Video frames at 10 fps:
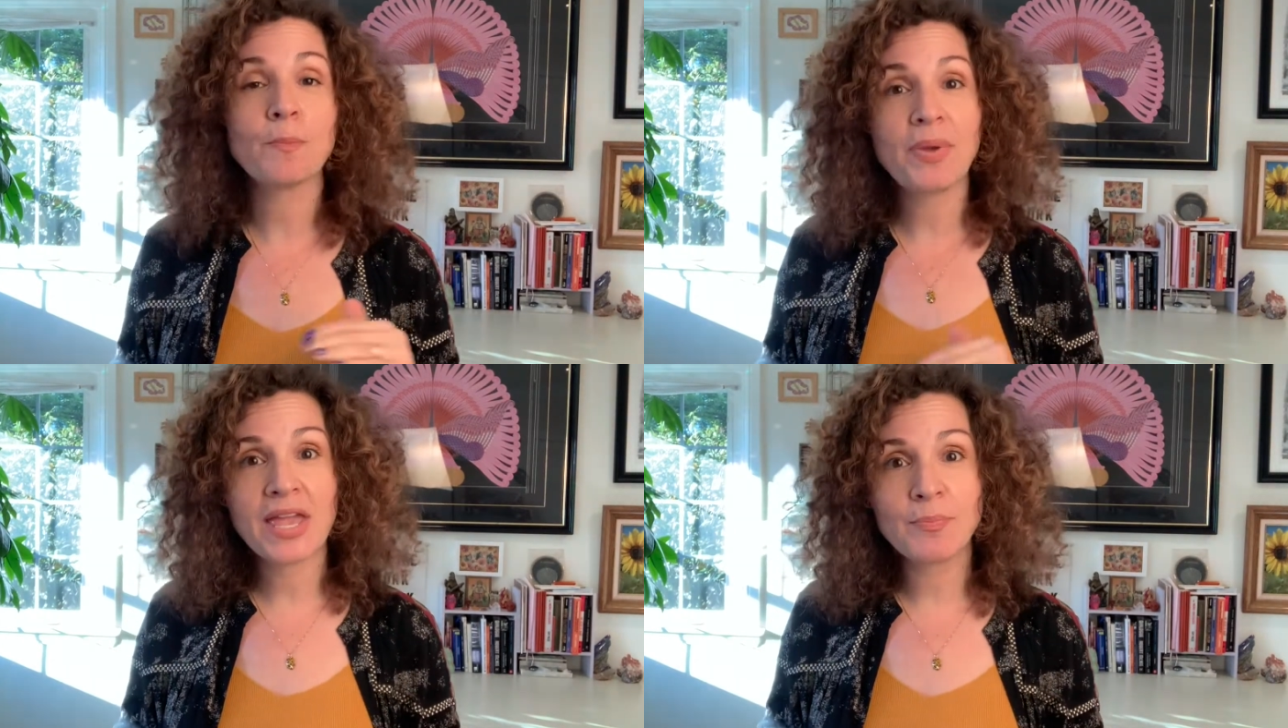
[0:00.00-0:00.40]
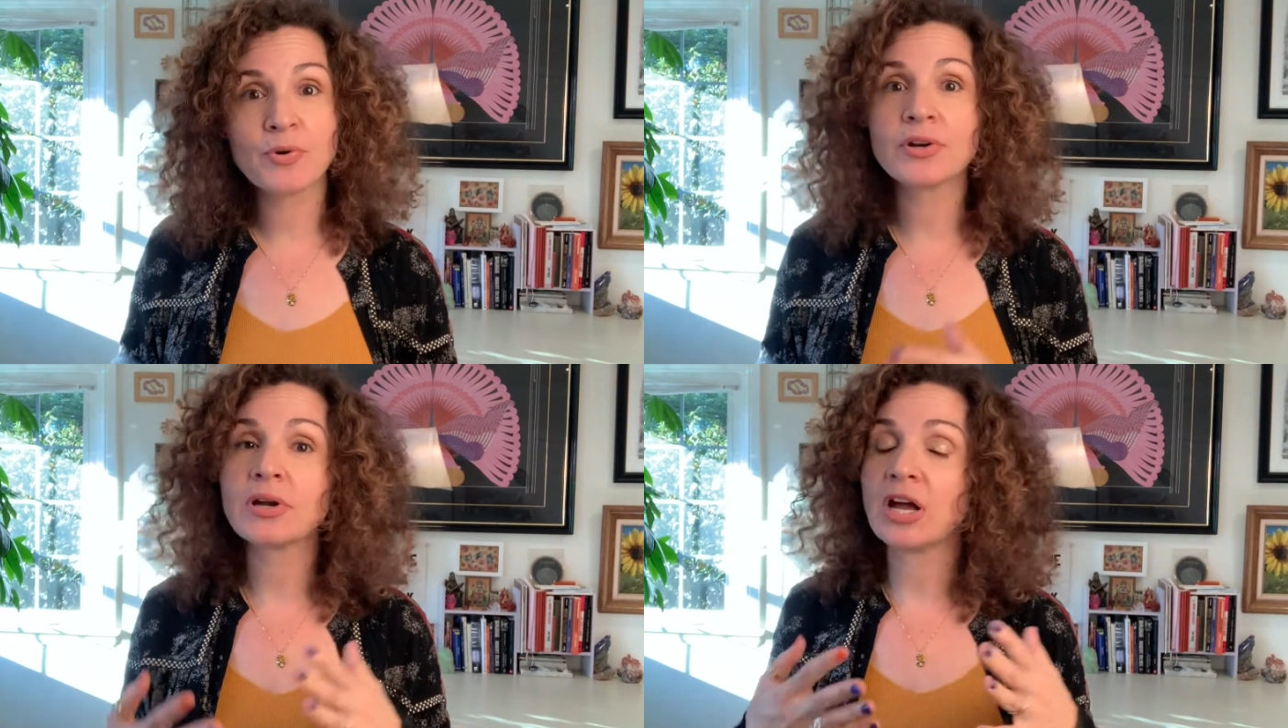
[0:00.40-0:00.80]

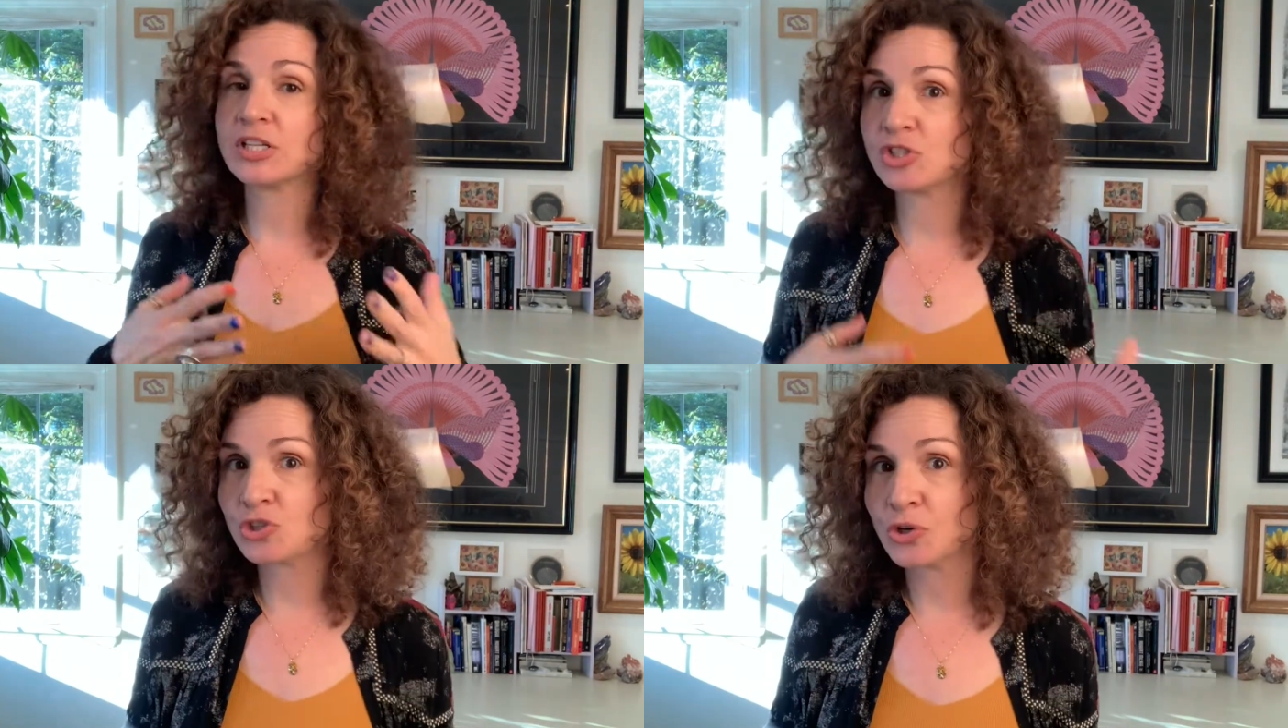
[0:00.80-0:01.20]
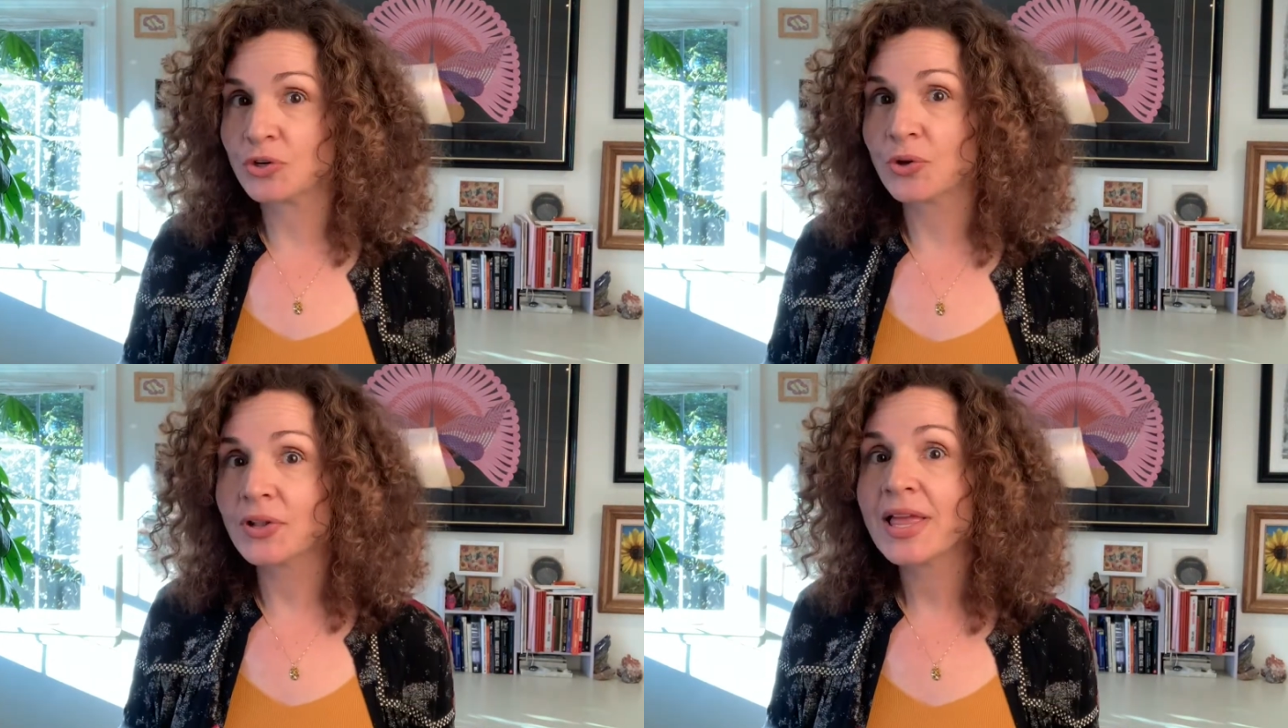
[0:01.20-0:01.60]
paper, a
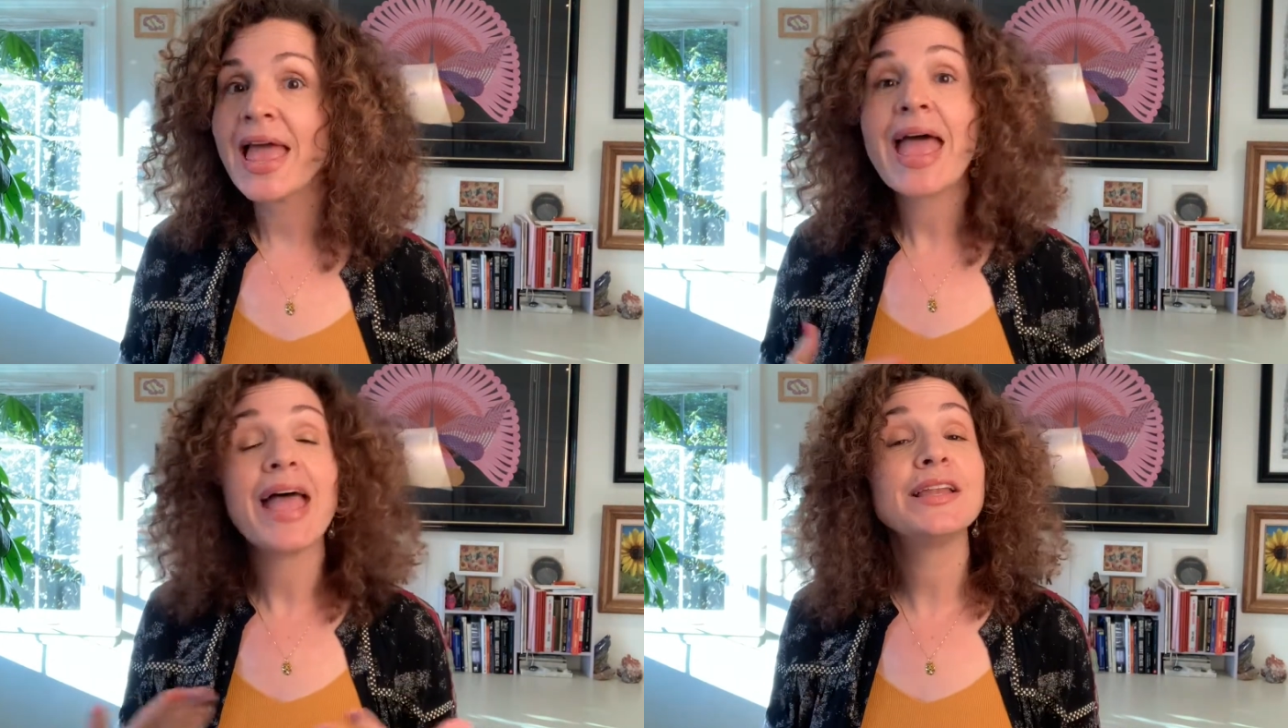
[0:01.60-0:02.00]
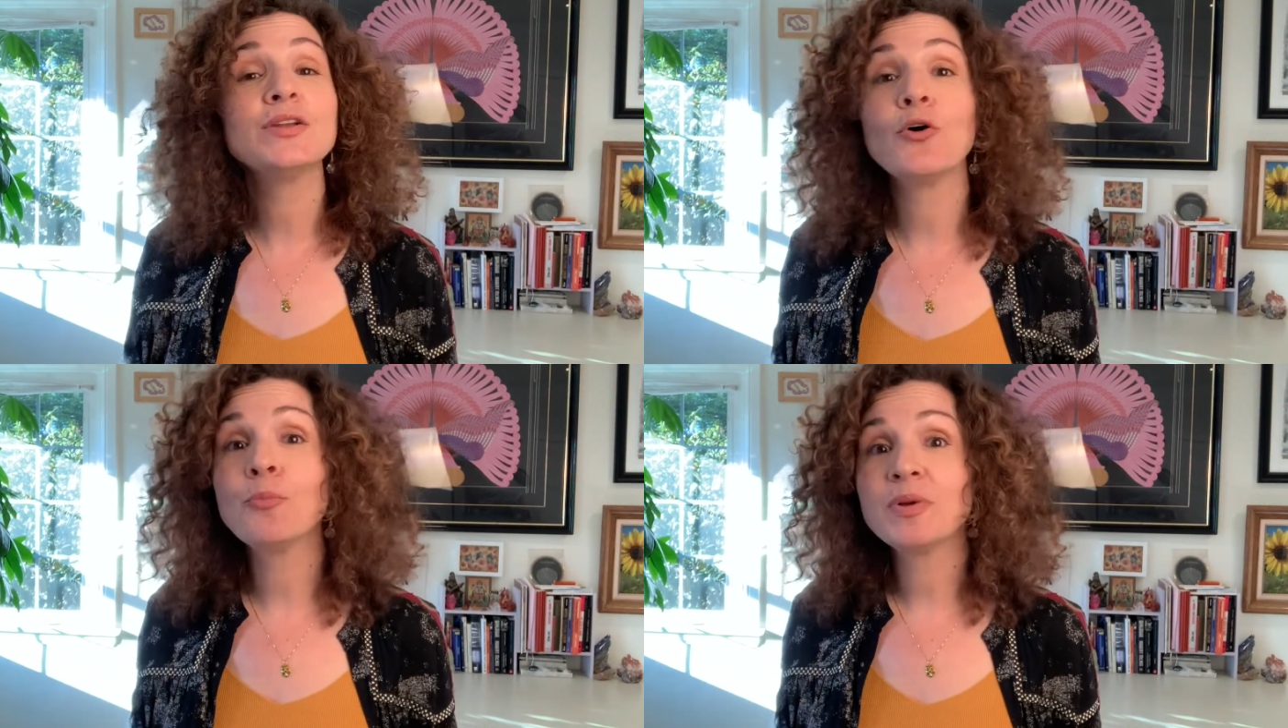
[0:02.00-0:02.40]
journal, and
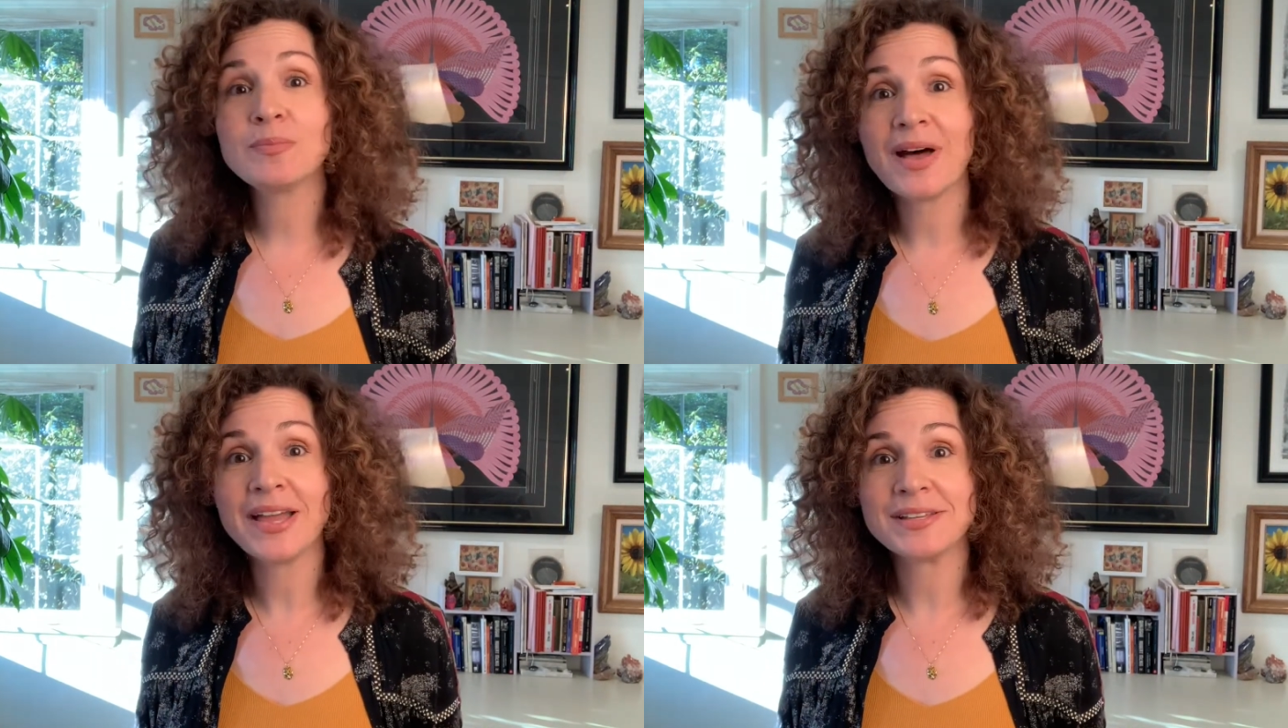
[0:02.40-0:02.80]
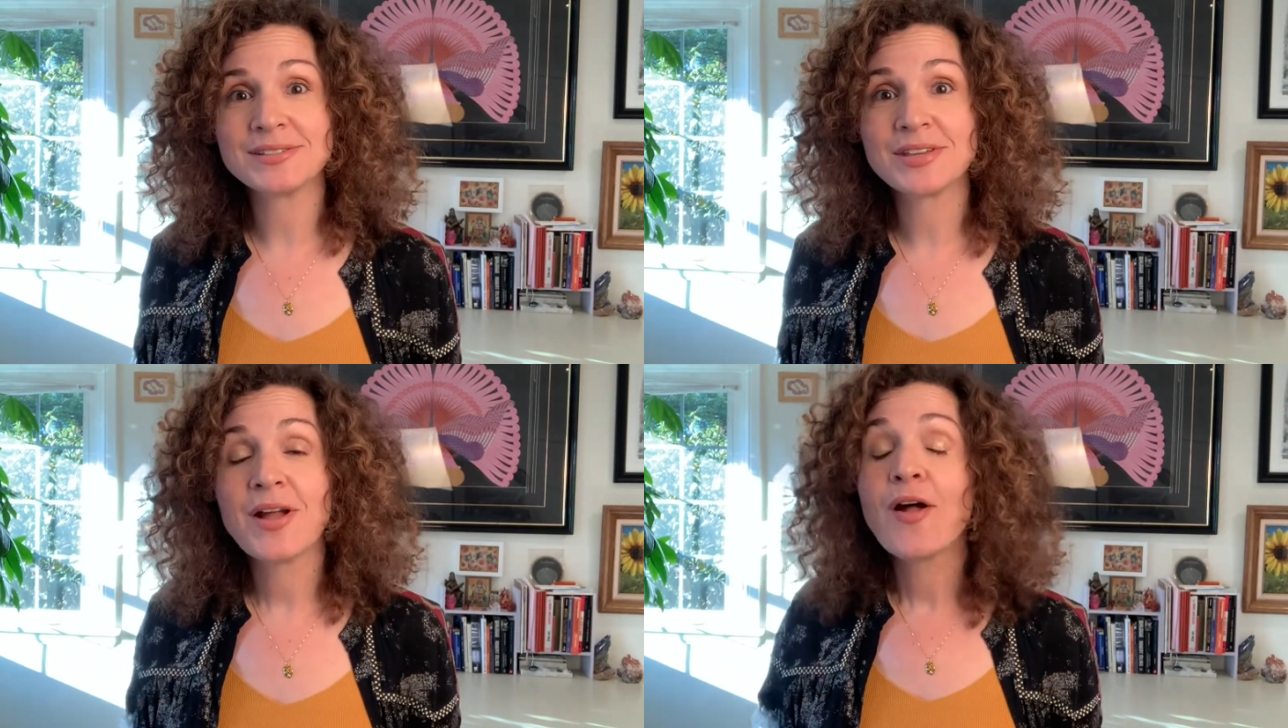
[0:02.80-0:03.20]
an open mind.